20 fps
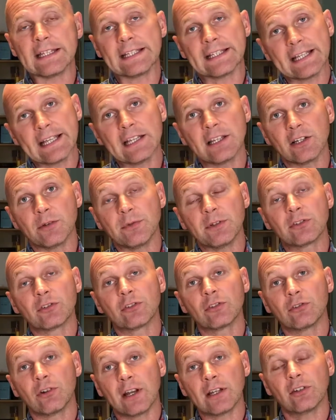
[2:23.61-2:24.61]
the kingdom is
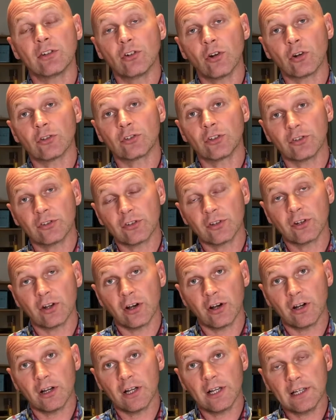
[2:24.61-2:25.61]
greater not just than
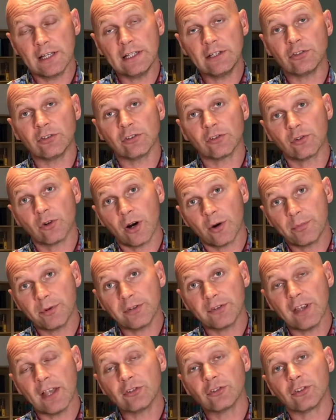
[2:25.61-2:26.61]
our allegiance to our
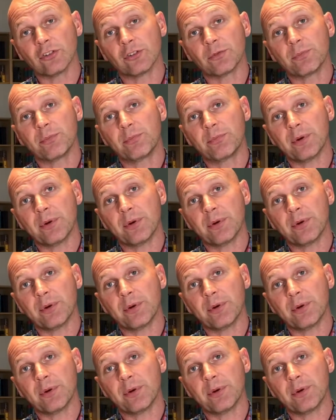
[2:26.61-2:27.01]
possessions,